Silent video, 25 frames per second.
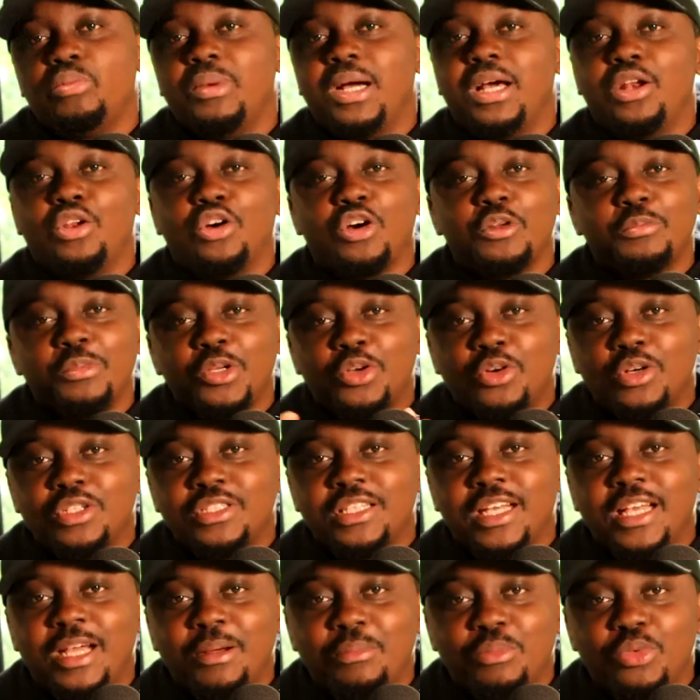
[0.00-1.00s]
my Lord,
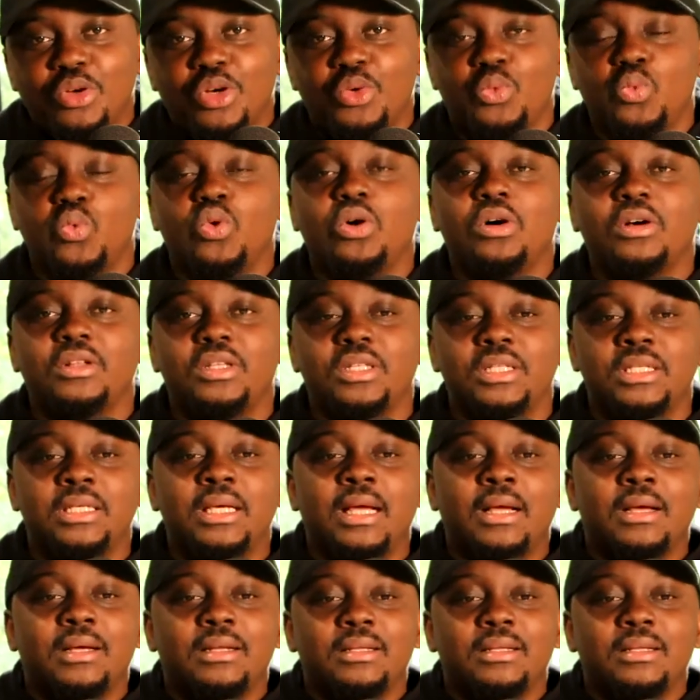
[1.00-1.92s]
because I am not worthy.